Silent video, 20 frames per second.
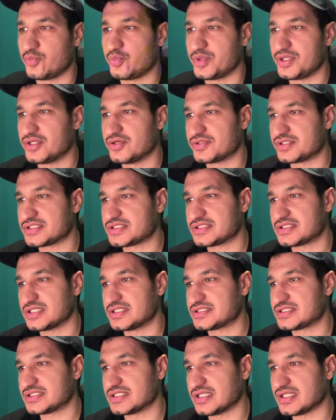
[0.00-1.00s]
we notice
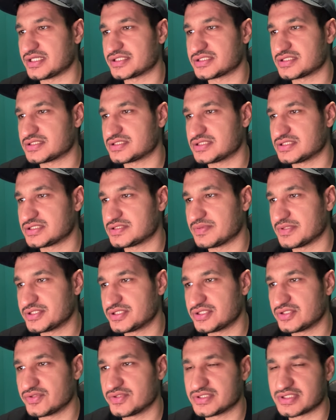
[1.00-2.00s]
a lot of
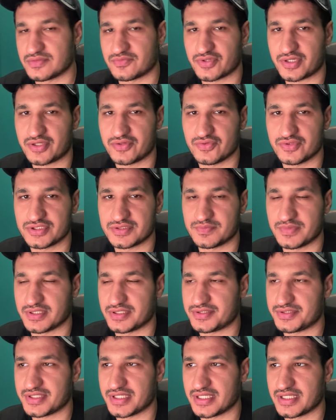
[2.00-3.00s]
suspension noise and brake noise,
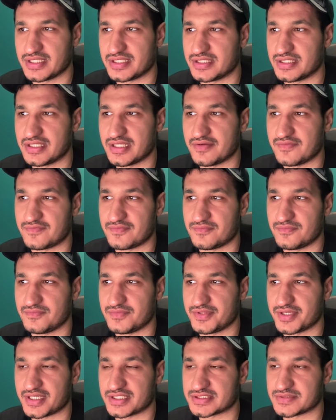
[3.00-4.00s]
but the
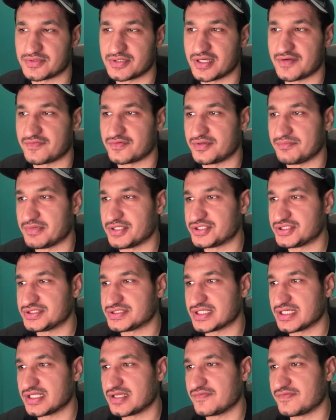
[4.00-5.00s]
customer never
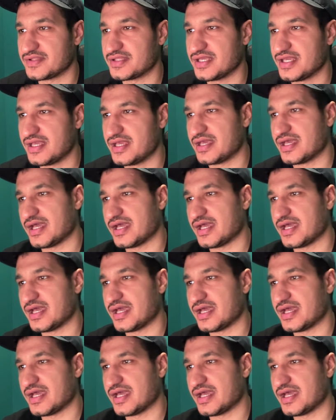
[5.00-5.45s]
mentions any of it.